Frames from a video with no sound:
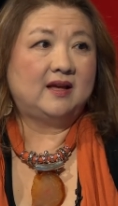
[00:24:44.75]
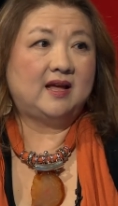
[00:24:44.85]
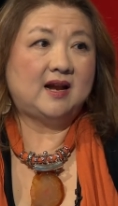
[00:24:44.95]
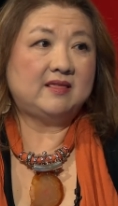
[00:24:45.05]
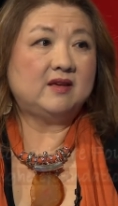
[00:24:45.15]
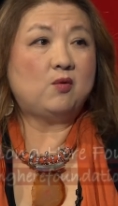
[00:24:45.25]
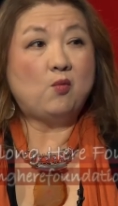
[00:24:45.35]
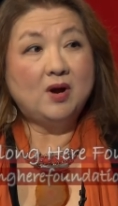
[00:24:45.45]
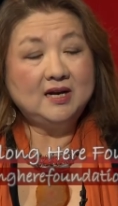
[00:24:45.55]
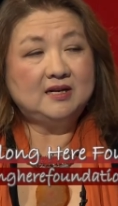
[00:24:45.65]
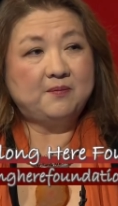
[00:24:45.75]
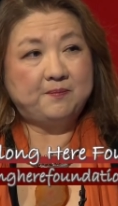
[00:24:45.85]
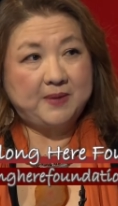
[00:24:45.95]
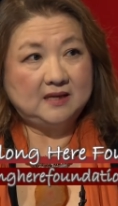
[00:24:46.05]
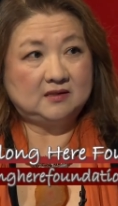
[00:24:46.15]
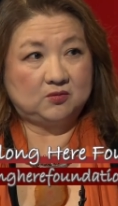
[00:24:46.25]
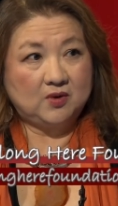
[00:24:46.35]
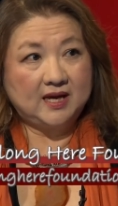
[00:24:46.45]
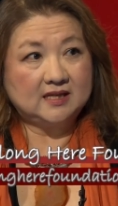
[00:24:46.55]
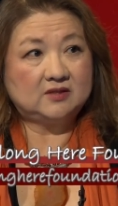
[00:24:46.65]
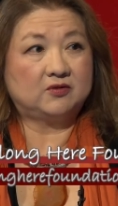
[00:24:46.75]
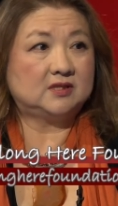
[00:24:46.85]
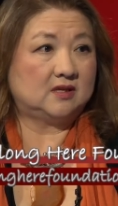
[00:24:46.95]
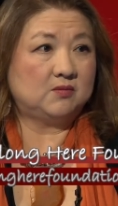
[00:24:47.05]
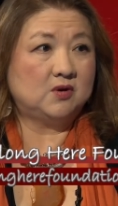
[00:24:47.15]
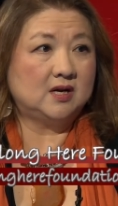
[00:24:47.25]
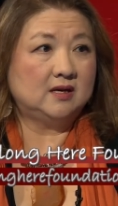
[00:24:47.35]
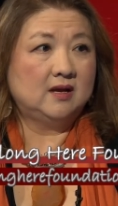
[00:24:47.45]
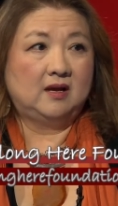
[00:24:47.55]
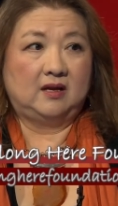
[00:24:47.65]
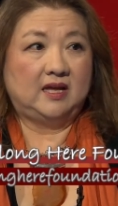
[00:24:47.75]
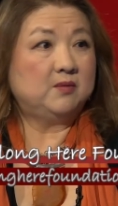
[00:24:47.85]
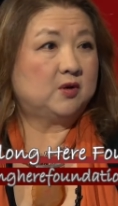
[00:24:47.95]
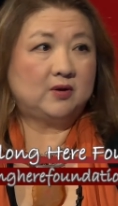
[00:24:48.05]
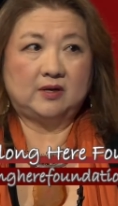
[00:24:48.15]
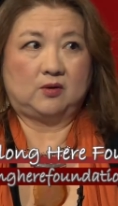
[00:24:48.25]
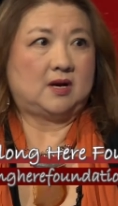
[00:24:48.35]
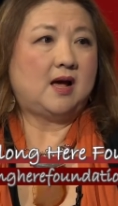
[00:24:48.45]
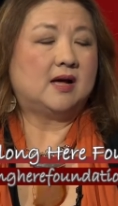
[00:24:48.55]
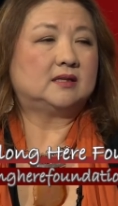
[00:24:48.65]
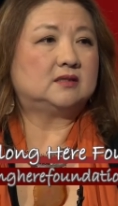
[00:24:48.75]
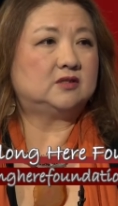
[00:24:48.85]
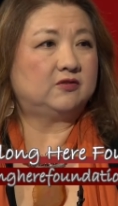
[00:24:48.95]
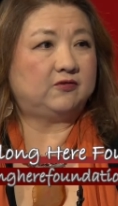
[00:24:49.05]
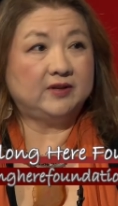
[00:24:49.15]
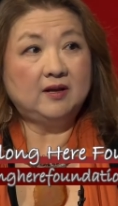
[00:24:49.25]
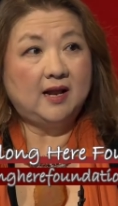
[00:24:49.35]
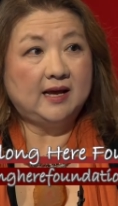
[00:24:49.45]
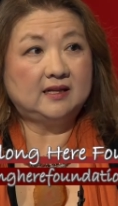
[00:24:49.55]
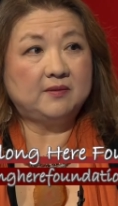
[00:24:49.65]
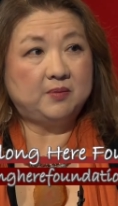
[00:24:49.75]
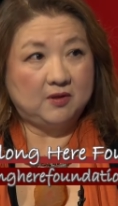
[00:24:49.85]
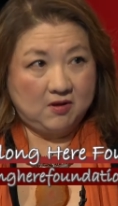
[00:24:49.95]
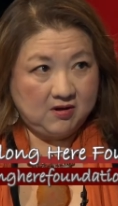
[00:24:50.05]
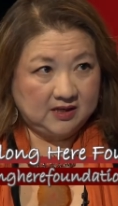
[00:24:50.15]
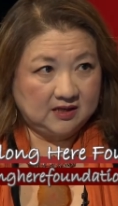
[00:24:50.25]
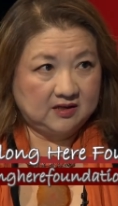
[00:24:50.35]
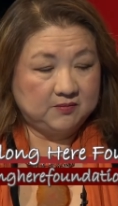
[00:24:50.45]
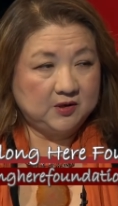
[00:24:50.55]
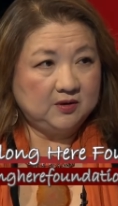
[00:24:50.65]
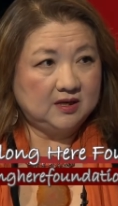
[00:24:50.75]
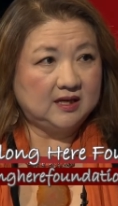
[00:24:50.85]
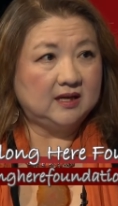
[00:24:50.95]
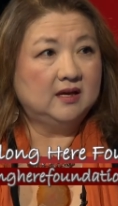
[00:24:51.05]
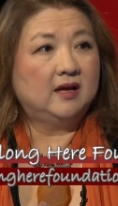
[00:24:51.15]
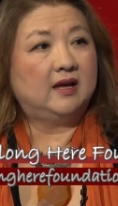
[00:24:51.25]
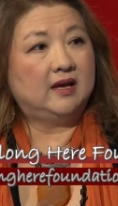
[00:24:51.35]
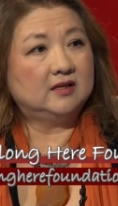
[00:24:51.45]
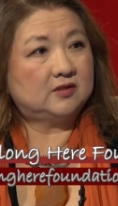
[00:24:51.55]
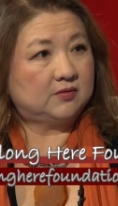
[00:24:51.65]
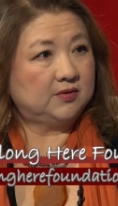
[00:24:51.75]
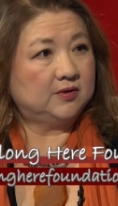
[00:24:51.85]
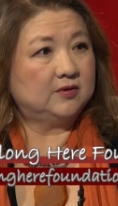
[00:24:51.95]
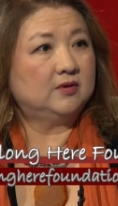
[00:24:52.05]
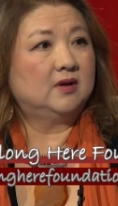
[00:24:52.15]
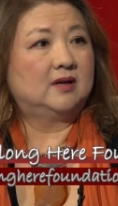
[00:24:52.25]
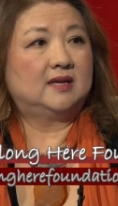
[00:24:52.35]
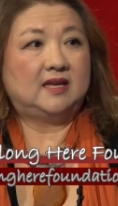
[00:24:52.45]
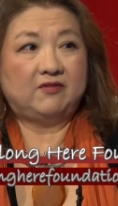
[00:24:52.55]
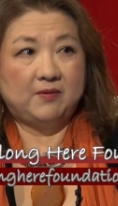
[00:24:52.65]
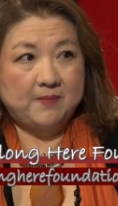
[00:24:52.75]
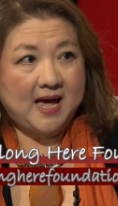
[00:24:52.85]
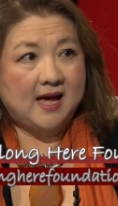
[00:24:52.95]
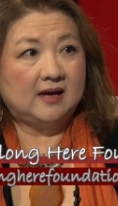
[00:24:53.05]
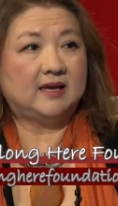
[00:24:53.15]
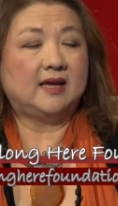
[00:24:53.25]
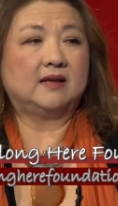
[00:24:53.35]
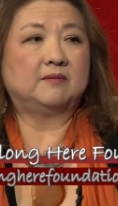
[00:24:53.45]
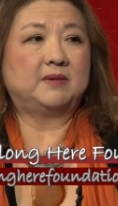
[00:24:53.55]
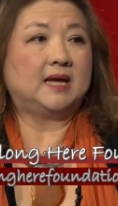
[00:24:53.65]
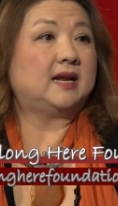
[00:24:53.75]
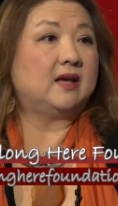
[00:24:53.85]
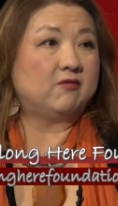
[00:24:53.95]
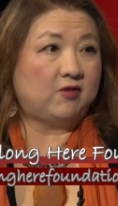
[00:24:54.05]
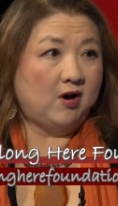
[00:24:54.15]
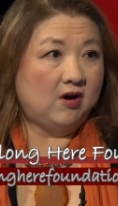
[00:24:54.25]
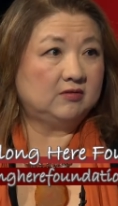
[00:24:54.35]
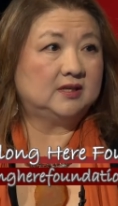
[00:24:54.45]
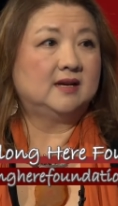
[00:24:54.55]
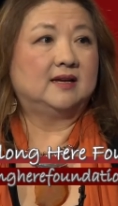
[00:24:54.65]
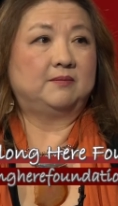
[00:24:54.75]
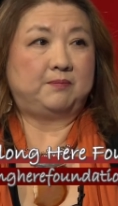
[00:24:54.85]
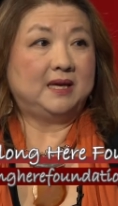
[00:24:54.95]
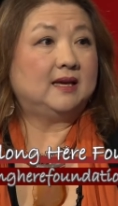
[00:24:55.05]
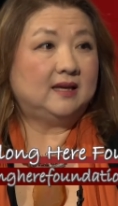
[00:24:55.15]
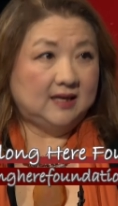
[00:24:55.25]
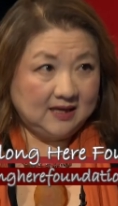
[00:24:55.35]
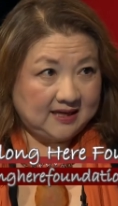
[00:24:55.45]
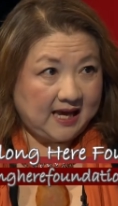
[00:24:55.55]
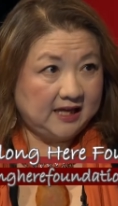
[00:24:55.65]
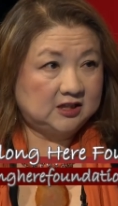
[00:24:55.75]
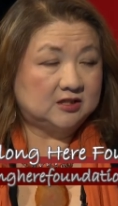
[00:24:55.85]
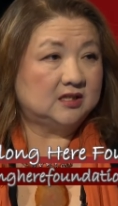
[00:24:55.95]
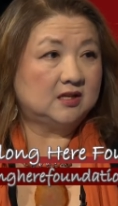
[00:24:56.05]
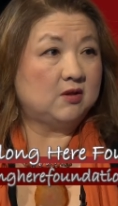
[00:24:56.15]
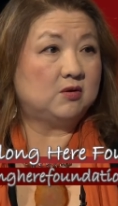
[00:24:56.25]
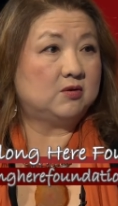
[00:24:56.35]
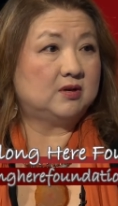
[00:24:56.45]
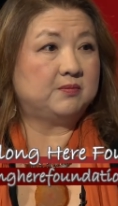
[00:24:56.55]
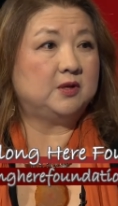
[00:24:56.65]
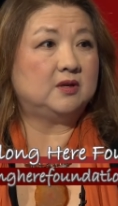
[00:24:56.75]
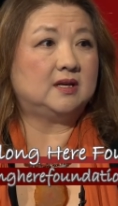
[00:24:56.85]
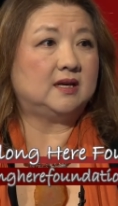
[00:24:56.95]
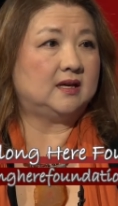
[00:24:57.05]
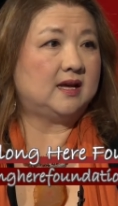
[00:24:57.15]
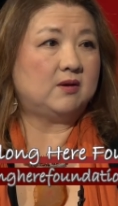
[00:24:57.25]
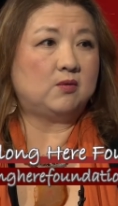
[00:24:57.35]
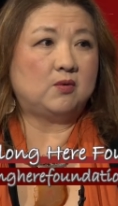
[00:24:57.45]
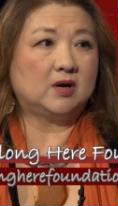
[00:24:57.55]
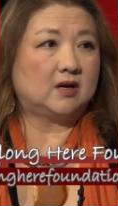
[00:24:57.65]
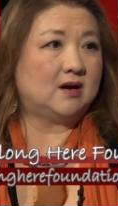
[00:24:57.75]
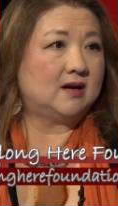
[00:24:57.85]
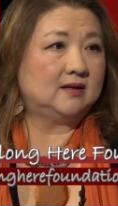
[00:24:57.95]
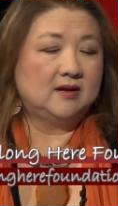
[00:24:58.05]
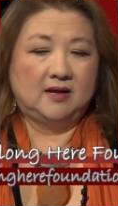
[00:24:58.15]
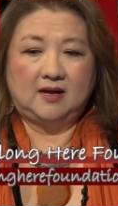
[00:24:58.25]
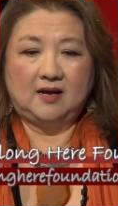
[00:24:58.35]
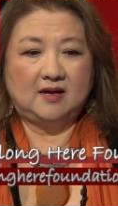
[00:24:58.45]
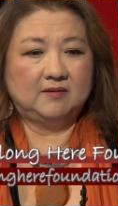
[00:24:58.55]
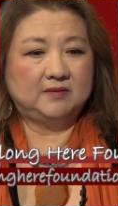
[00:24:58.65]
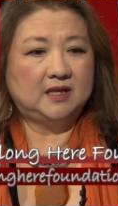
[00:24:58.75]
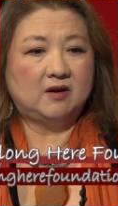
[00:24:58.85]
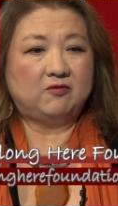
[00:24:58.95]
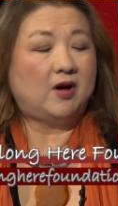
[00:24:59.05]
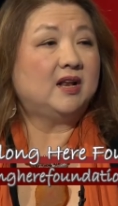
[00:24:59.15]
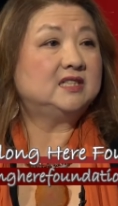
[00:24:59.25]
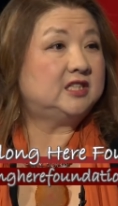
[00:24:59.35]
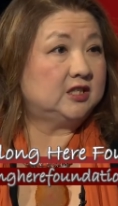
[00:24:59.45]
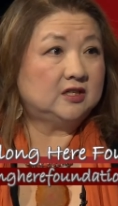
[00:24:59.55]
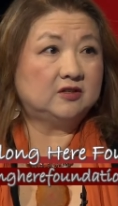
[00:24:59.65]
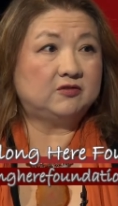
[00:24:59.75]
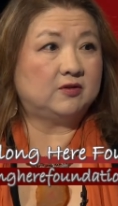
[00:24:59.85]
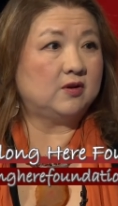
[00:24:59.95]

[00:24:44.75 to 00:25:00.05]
and I think one of the best ways for someone immigrant or not, to feel like they belong in a community is through giving back and getting involved, being engaged in the local community, and work on, um, you know, volunteer for